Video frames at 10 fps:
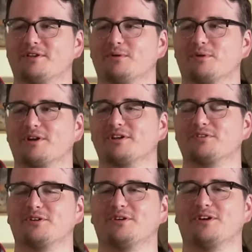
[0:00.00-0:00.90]
were working
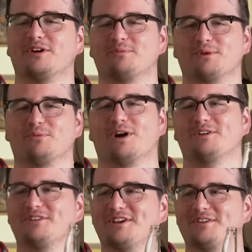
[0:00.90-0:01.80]
so hard. We were
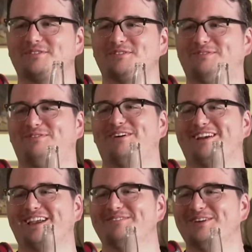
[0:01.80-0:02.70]
watching
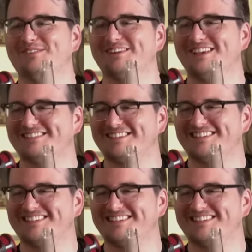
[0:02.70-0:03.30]
fucking movies and